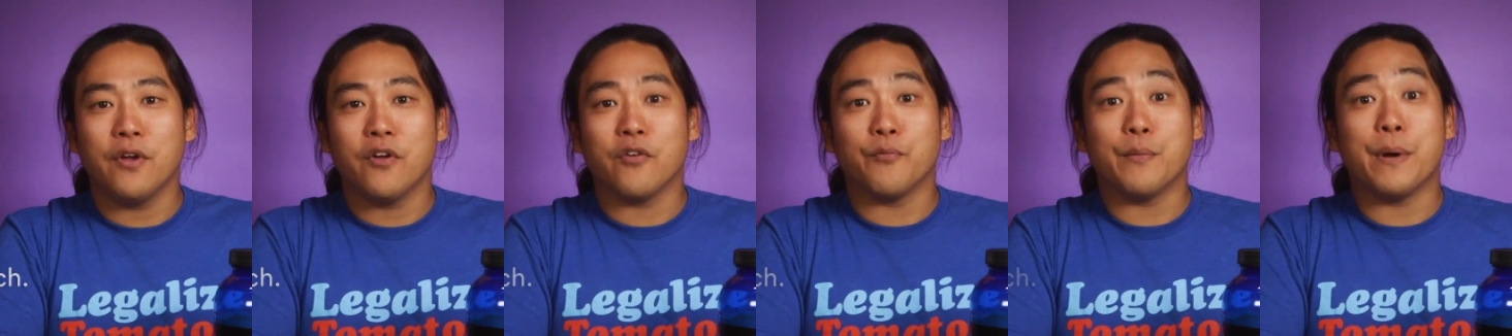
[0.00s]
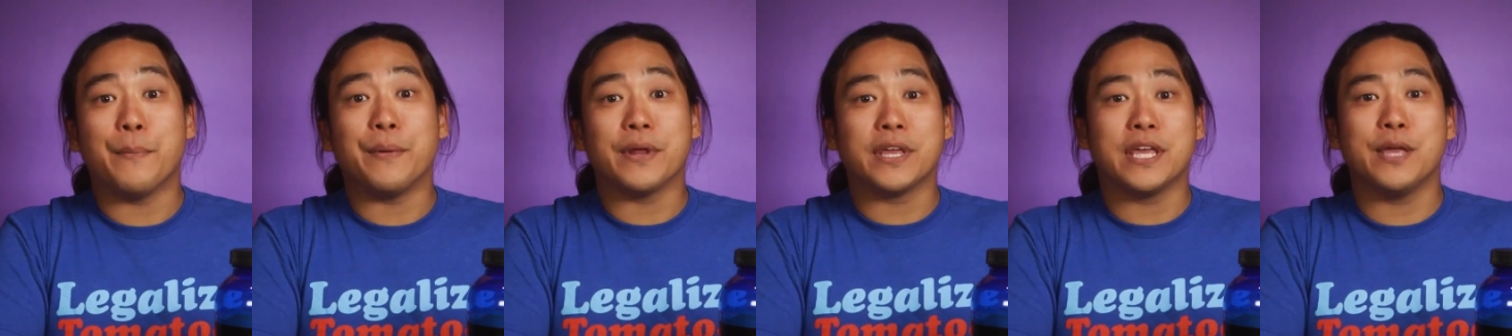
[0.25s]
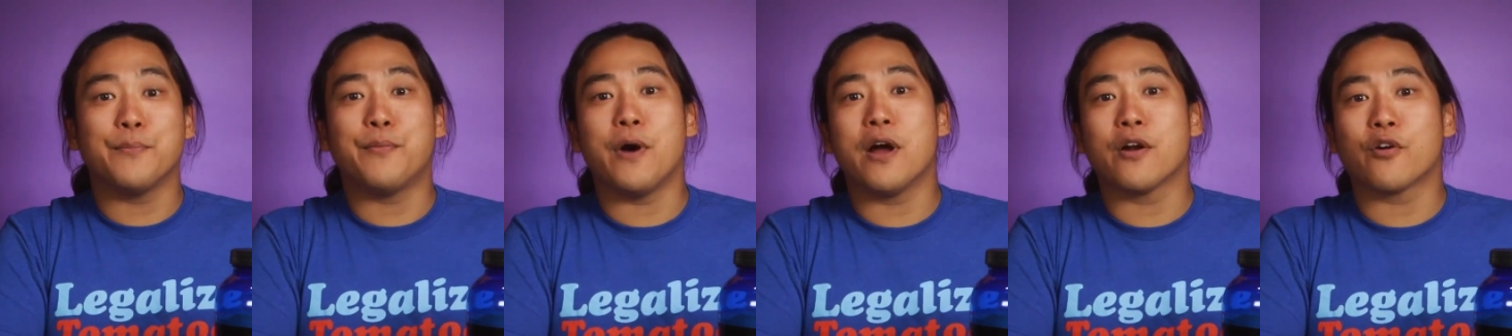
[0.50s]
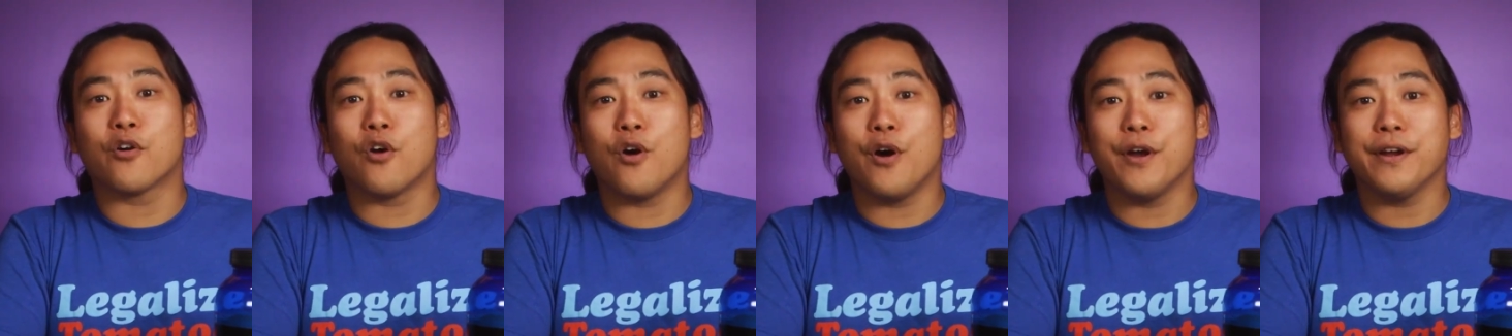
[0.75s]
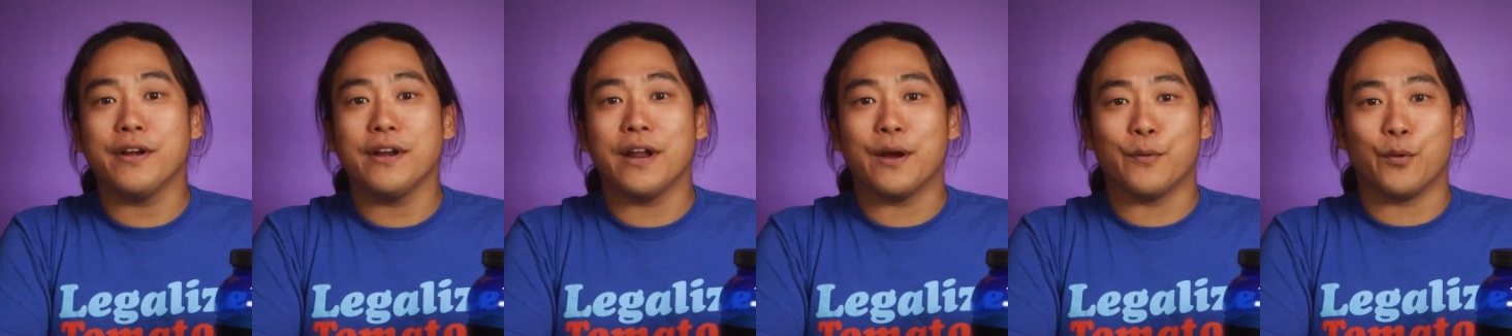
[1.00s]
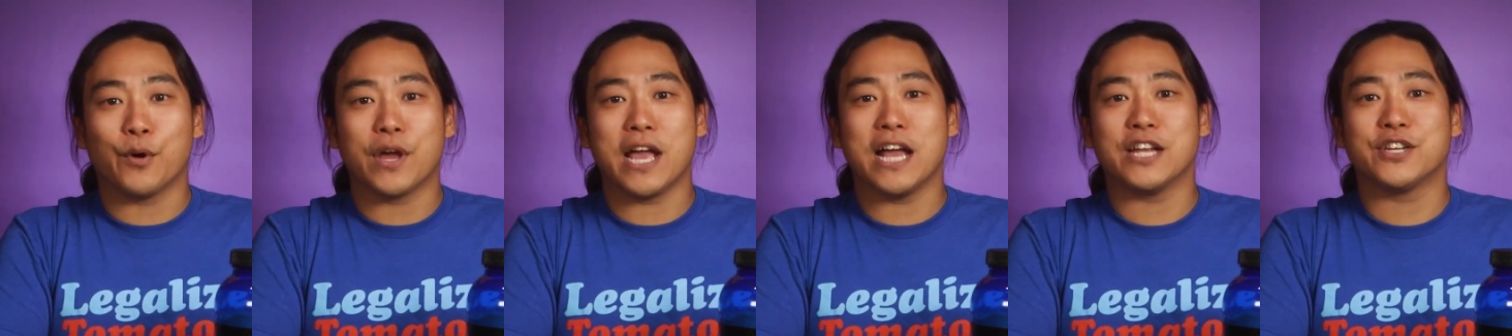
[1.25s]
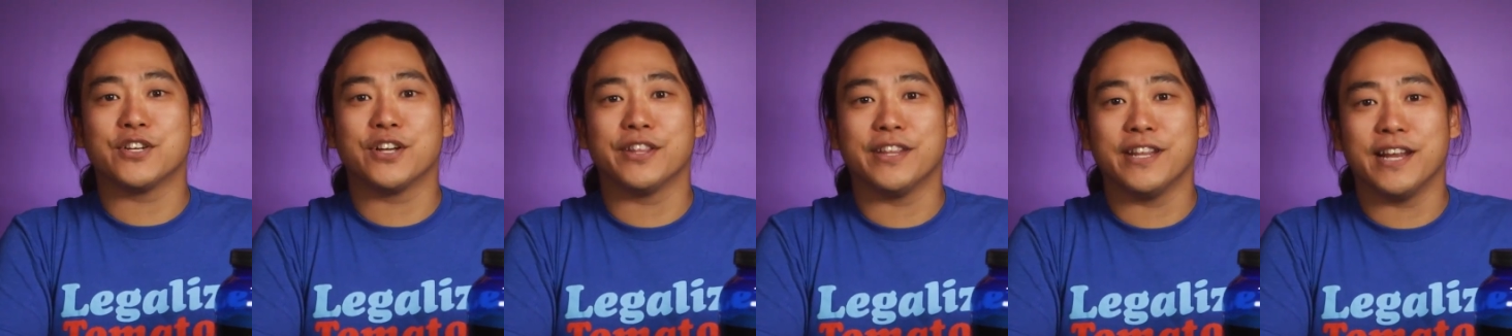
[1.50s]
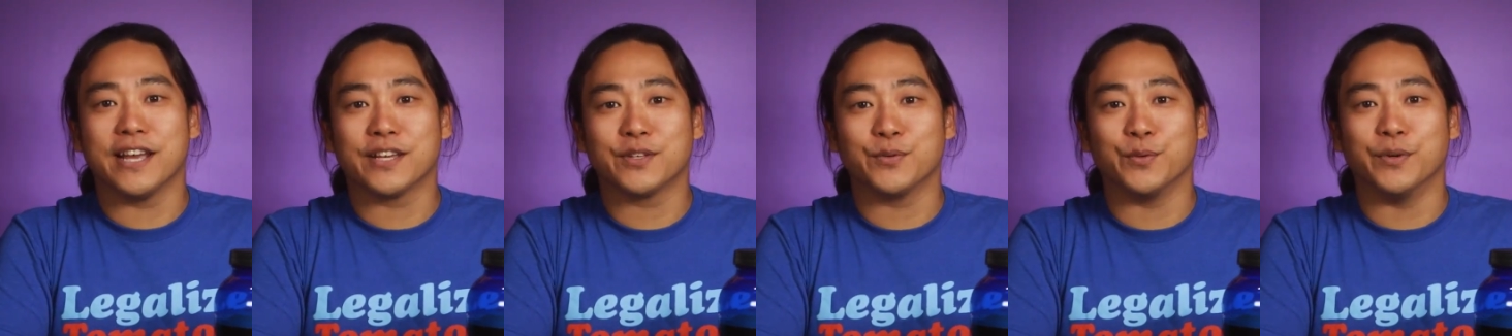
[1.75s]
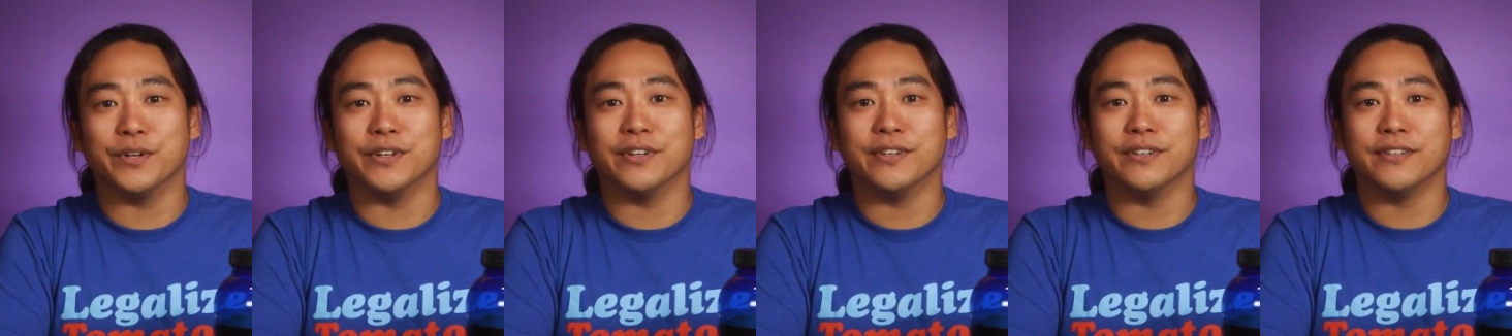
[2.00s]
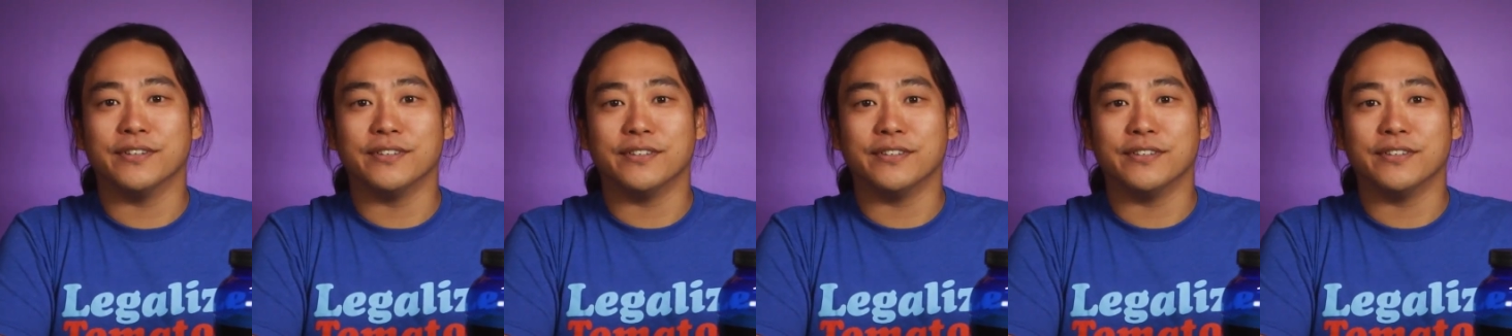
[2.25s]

Remember to keep on growing, and we'll catch you on the next one.